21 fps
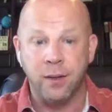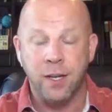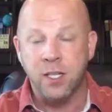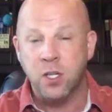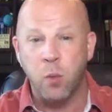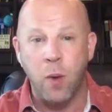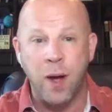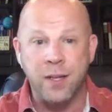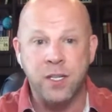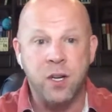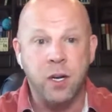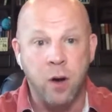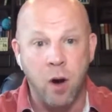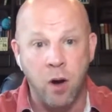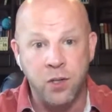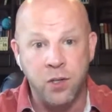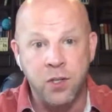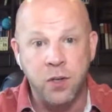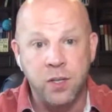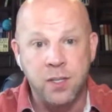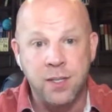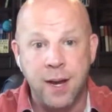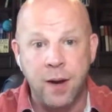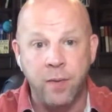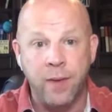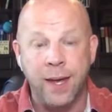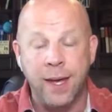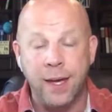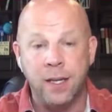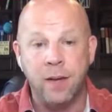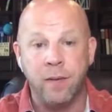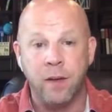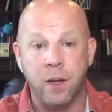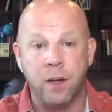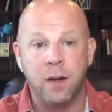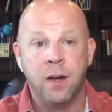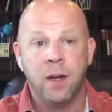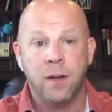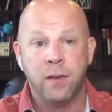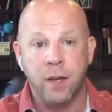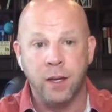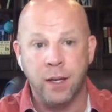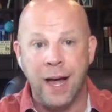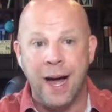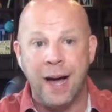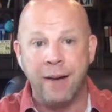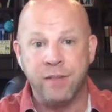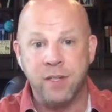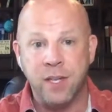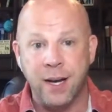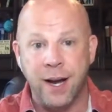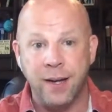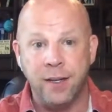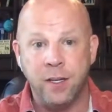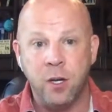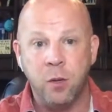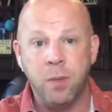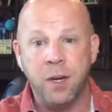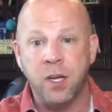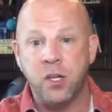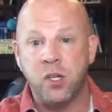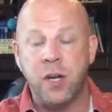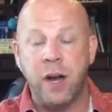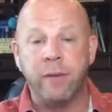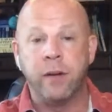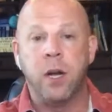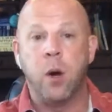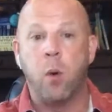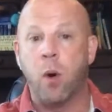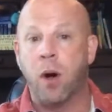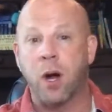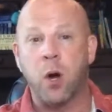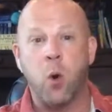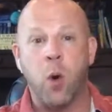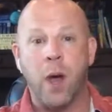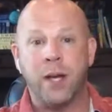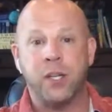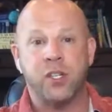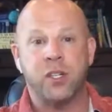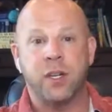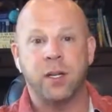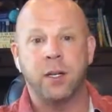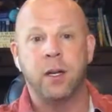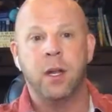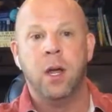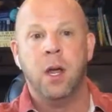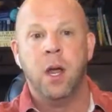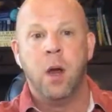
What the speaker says: This is why it's good also to stay on the end of the lives that I do, because you never know where a question